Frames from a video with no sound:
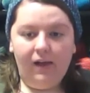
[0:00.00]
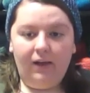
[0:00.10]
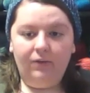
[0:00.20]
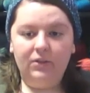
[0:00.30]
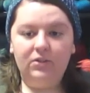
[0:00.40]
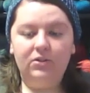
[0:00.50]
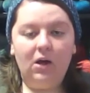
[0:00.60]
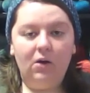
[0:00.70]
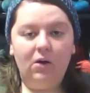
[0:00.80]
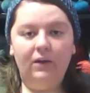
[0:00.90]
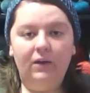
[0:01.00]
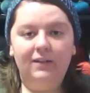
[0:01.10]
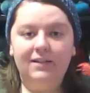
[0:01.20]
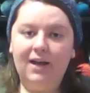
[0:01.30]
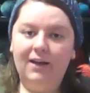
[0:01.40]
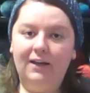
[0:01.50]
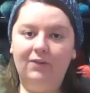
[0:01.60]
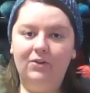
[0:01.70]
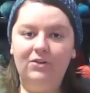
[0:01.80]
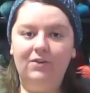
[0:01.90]
It was so exciting
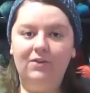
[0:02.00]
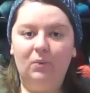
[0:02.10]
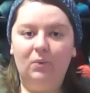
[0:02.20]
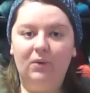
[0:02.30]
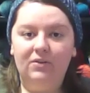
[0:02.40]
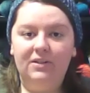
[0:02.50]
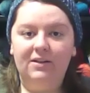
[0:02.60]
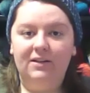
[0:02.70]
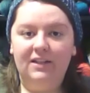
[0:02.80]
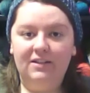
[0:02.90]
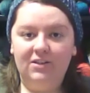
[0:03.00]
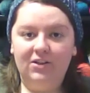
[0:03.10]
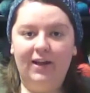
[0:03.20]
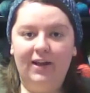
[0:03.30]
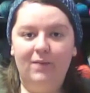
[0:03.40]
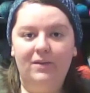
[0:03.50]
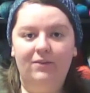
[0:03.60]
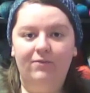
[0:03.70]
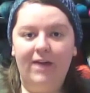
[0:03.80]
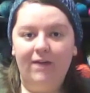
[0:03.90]
when you guys were posting on Instagram and in
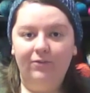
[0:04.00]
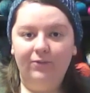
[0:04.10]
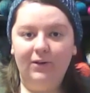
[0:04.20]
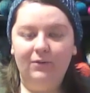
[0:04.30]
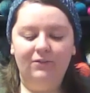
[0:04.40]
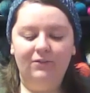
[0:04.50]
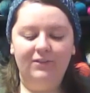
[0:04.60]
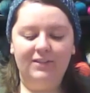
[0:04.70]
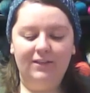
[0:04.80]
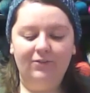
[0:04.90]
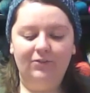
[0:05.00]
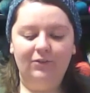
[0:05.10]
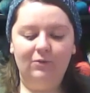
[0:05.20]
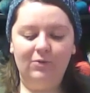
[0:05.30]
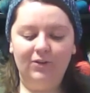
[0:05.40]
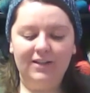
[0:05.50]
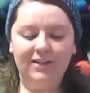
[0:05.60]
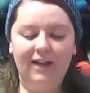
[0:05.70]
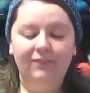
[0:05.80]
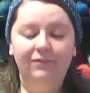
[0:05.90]
Ravelry when you received your rewards.
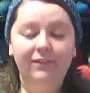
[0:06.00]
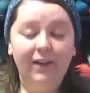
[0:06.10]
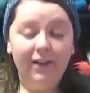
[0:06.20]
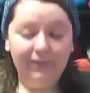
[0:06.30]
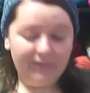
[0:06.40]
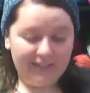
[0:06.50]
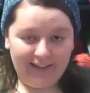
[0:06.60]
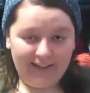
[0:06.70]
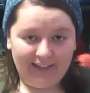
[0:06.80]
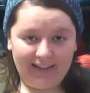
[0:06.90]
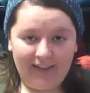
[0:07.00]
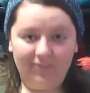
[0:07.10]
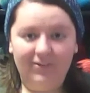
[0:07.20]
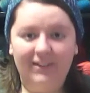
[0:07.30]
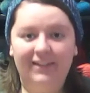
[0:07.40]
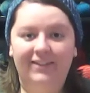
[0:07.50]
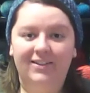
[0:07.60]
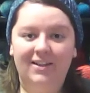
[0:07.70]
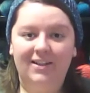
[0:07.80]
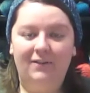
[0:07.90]
I loved seeing everyone get their
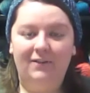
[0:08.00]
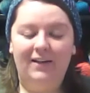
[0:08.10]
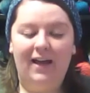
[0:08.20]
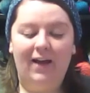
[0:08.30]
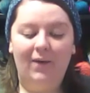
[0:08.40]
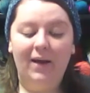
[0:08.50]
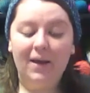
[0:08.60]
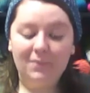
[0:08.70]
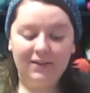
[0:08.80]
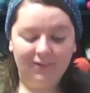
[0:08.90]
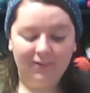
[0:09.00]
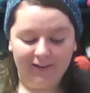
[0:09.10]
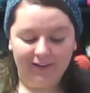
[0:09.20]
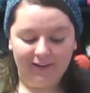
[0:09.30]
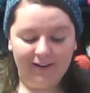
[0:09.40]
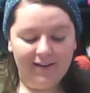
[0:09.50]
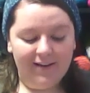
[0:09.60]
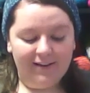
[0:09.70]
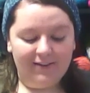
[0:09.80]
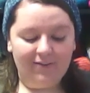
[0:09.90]
stuff and how happy they were.
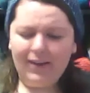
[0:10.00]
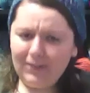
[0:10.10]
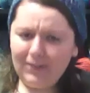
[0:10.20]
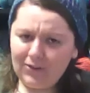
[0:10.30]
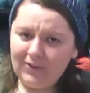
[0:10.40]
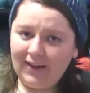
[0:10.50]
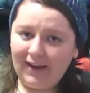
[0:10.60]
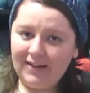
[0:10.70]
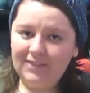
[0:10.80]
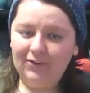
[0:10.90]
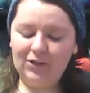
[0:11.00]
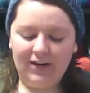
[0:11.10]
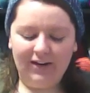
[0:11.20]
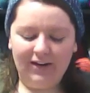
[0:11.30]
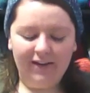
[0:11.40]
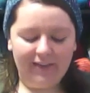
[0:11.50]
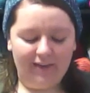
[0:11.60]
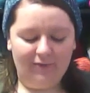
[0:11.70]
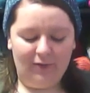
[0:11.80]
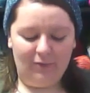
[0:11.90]
So thank you guys for sharing
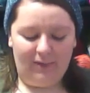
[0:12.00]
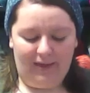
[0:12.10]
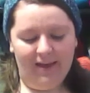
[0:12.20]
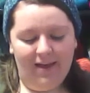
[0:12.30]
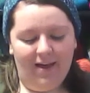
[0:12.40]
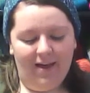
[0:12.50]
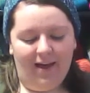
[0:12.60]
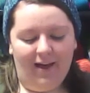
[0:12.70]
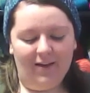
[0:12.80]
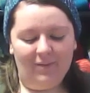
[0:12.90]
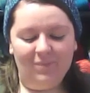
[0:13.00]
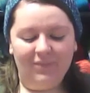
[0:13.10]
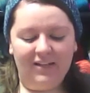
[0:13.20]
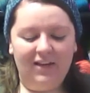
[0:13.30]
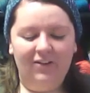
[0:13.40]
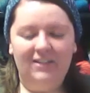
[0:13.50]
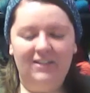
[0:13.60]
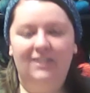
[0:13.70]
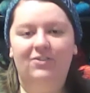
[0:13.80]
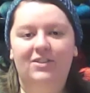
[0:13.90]
that with me. It's always
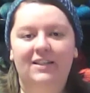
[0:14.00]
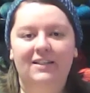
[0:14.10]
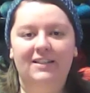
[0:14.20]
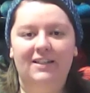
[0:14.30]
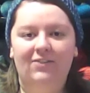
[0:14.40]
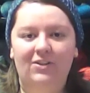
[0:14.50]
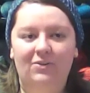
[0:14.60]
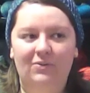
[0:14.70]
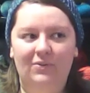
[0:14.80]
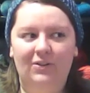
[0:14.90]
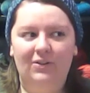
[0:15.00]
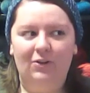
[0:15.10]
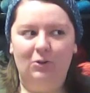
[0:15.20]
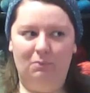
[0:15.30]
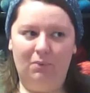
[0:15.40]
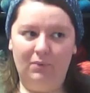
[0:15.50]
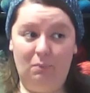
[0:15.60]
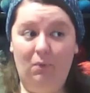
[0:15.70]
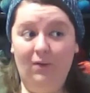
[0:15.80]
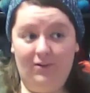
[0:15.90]
interesting to see when
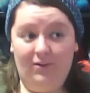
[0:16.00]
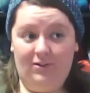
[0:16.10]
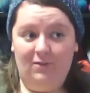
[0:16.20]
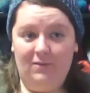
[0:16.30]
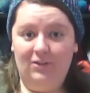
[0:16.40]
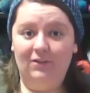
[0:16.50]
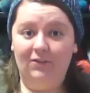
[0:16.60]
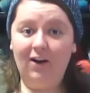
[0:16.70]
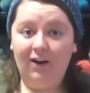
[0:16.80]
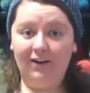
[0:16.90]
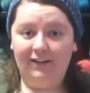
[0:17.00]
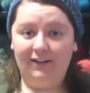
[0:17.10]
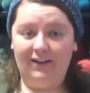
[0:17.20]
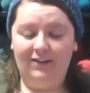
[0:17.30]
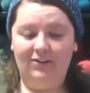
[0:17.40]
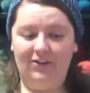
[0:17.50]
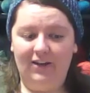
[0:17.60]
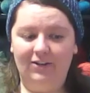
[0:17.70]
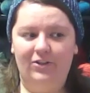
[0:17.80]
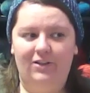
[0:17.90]
you pour so much of your heart and your
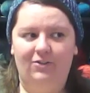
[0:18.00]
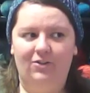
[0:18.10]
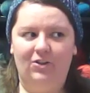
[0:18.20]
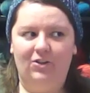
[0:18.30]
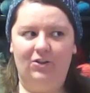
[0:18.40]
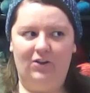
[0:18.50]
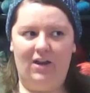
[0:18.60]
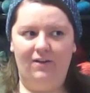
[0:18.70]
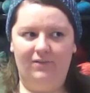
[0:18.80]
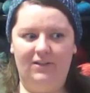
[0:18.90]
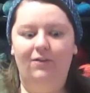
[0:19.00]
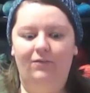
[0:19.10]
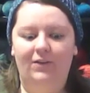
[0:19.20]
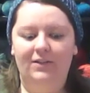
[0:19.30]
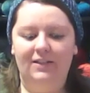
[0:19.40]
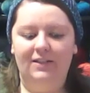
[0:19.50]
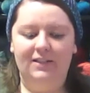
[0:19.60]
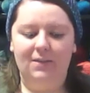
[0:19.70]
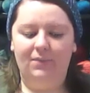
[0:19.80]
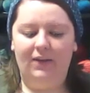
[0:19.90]
energy and your creative self into
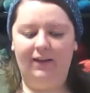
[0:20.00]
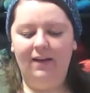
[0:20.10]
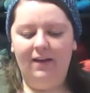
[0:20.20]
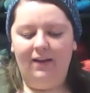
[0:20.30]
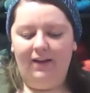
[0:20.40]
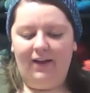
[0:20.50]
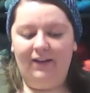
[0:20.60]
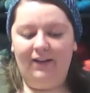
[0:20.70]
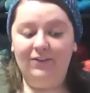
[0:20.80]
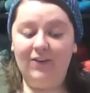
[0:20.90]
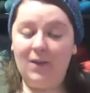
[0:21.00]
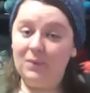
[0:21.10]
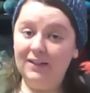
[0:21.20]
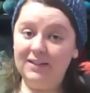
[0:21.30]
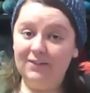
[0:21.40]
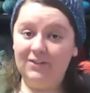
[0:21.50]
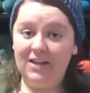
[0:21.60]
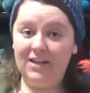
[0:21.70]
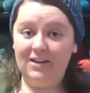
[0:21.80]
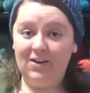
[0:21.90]
something, and you're apprehensive
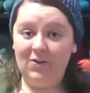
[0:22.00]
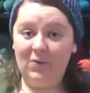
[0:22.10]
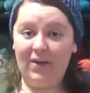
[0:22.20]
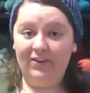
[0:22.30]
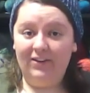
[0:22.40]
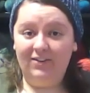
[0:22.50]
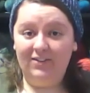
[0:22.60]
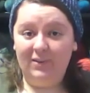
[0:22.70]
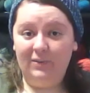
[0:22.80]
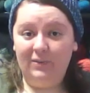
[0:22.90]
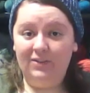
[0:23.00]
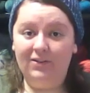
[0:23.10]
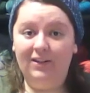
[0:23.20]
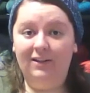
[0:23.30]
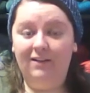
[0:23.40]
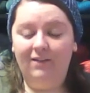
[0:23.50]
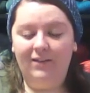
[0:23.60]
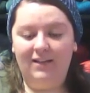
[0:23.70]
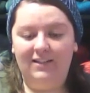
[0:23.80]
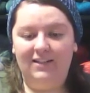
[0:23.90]
to know whether someone's really going to love
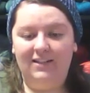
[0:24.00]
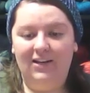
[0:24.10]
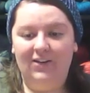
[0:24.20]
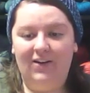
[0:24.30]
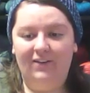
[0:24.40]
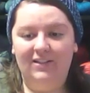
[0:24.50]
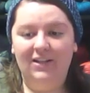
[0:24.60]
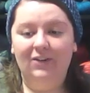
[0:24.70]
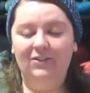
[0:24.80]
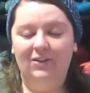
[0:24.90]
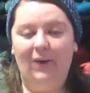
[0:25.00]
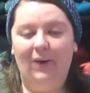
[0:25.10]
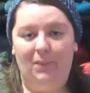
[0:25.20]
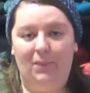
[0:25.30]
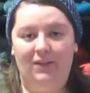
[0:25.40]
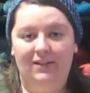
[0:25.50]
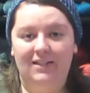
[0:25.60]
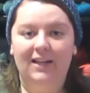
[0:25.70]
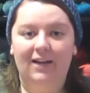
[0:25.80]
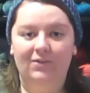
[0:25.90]
it. So I was so happy to
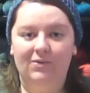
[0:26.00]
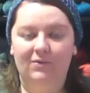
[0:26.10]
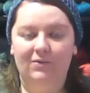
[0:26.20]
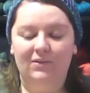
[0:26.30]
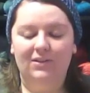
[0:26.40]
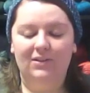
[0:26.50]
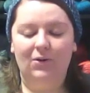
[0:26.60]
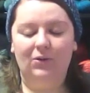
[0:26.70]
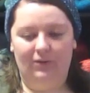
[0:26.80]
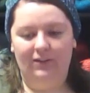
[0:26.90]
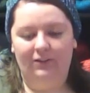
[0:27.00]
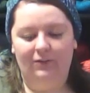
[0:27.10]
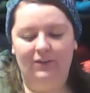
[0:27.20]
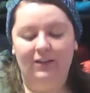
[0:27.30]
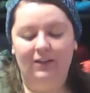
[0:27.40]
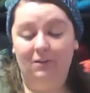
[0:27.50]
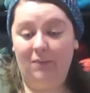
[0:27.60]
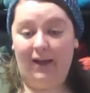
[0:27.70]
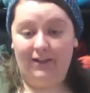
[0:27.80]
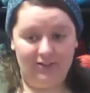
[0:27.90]
see that everyone was so thrilled with their
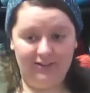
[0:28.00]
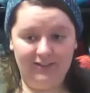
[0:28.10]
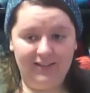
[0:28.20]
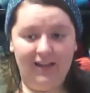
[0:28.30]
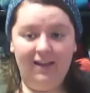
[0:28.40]
packages.